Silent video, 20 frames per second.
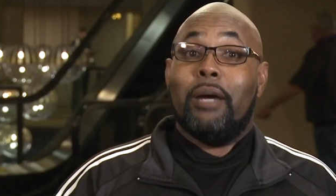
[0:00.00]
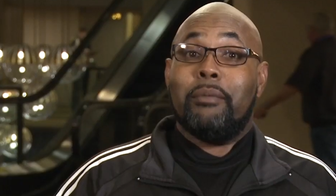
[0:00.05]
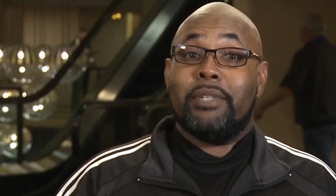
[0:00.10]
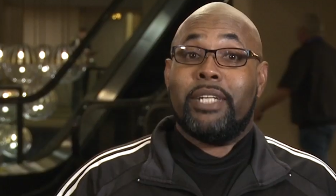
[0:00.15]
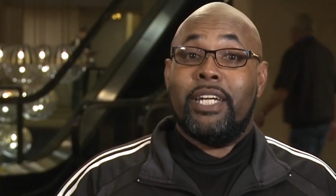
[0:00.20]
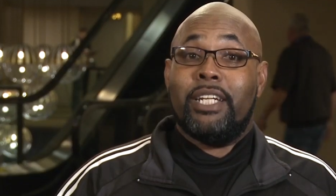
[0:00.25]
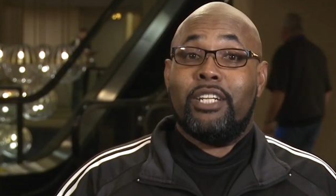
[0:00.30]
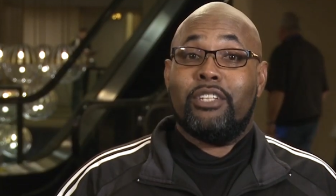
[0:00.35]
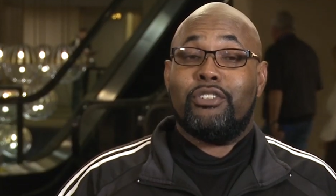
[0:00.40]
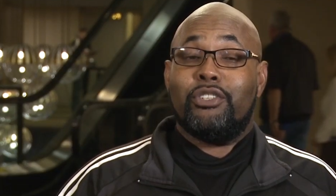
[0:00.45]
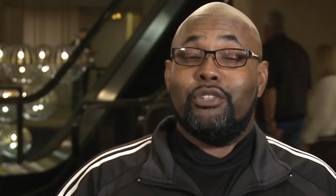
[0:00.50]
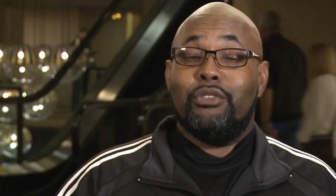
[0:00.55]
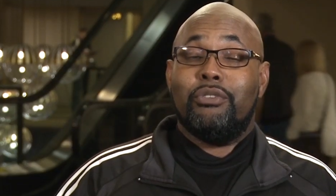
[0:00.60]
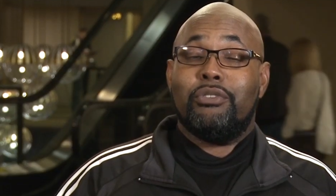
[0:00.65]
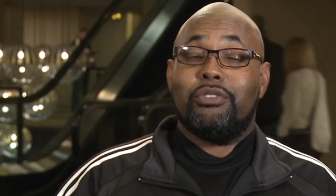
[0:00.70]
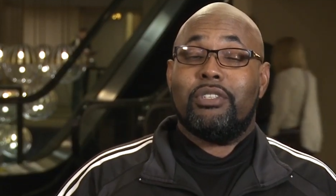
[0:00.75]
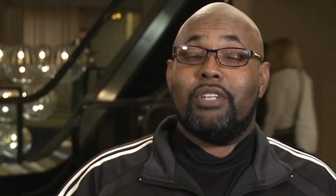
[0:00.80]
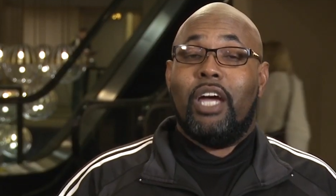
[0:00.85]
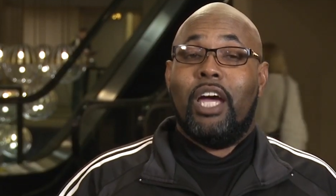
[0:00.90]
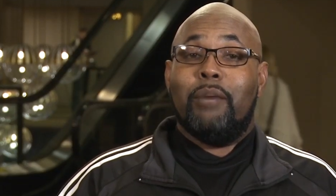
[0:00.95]
I'm Kenneth
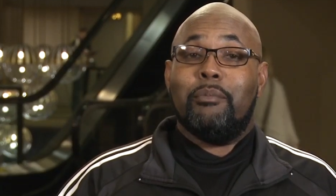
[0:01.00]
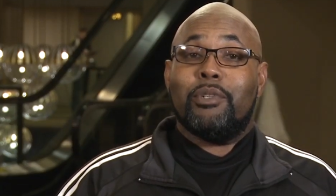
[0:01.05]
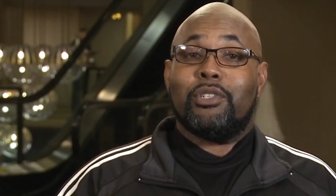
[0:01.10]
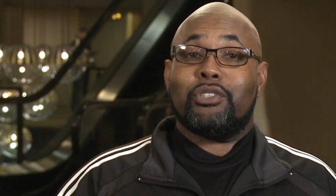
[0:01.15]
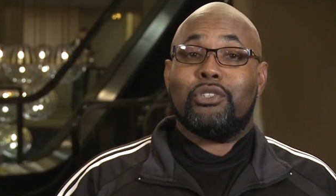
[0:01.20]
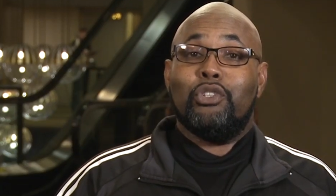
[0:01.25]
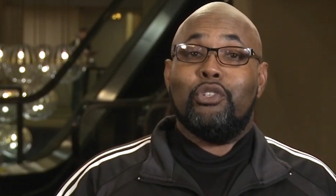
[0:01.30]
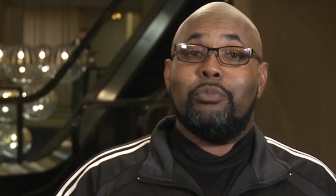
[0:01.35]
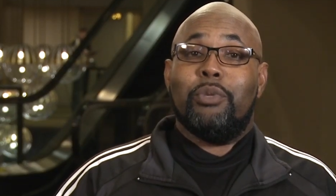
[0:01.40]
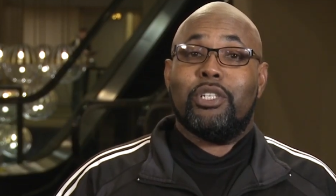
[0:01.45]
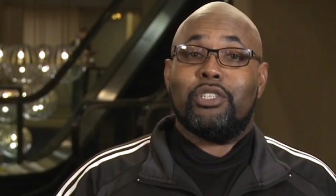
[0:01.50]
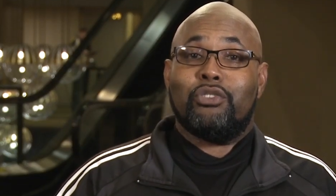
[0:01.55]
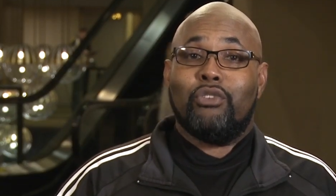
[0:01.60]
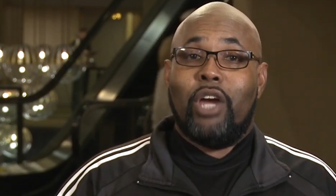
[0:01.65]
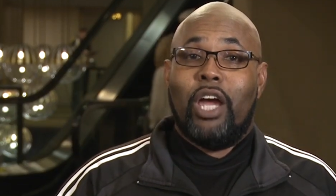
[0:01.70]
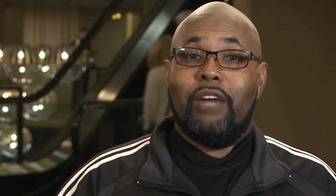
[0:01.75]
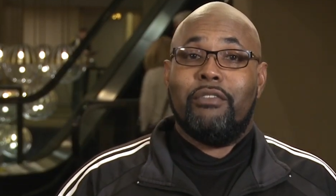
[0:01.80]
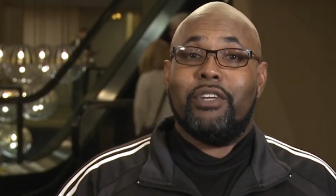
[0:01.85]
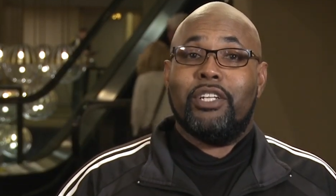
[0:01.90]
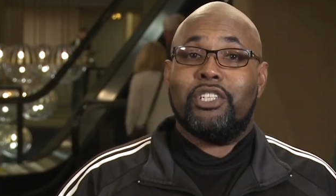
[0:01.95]
Dukes. I'm a school bus
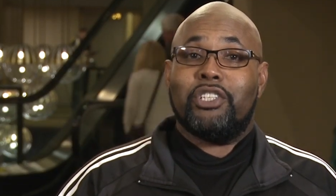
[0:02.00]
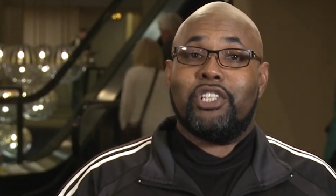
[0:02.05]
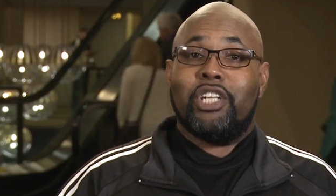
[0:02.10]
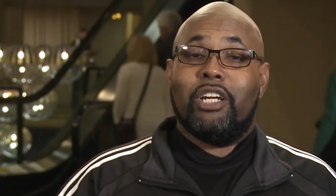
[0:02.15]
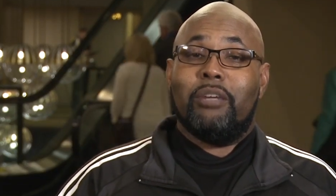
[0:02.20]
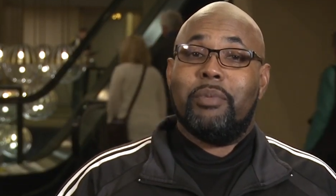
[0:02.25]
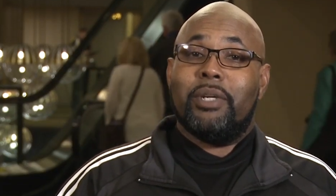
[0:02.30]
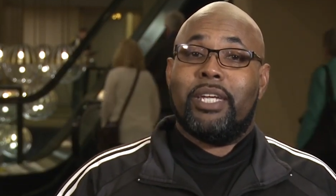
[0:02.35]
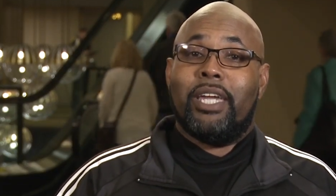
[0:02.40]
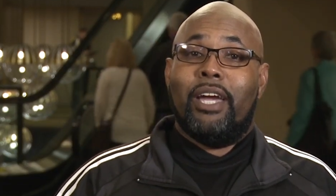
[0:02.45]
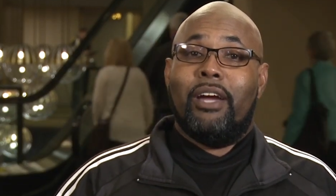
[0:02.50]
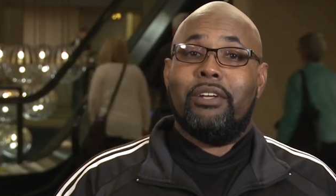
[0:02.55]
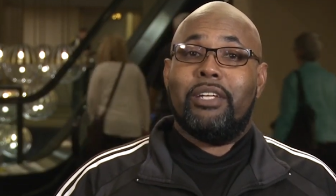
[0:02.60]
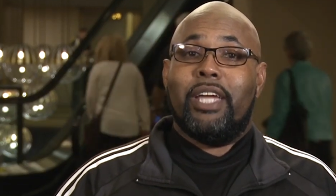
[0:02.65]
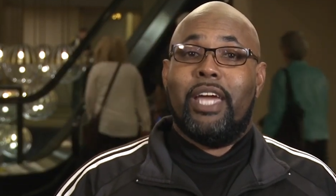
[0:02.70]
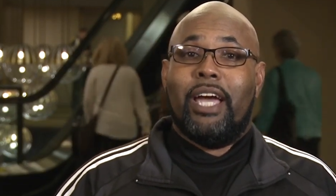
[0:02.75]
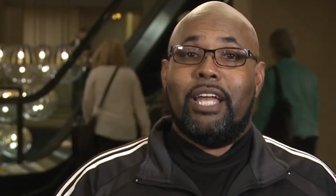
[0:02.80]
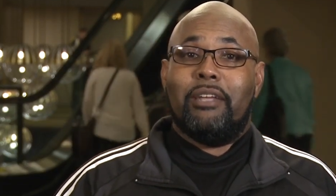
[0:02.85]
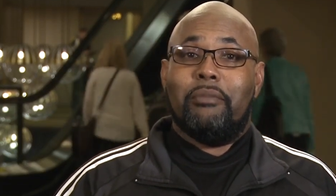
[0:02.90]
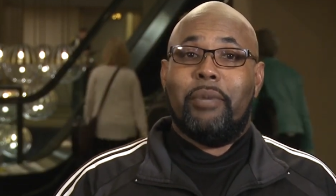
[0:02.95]
driver in Shelby
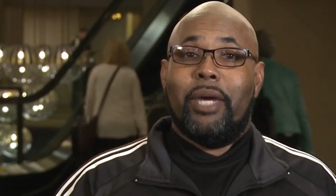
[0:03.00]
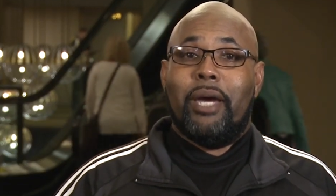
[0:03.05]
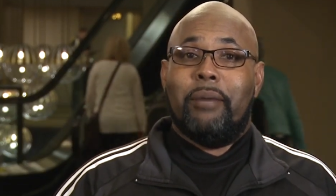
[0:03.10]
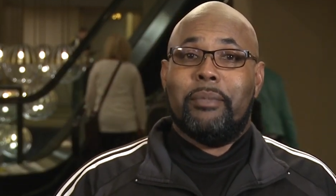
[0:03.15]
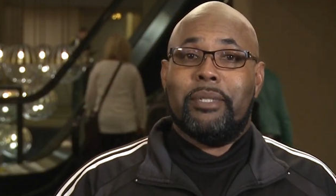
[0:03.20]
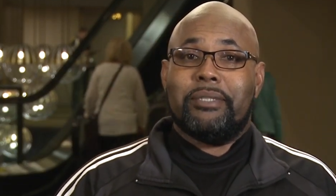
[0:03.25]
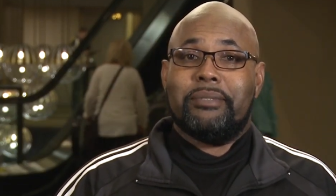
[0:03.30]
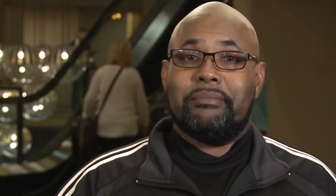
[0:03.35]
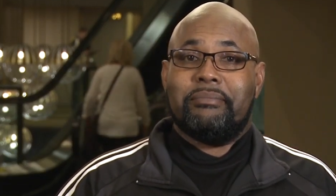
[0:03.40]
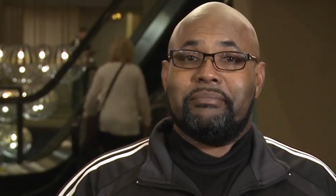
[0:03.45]
County, Alabama.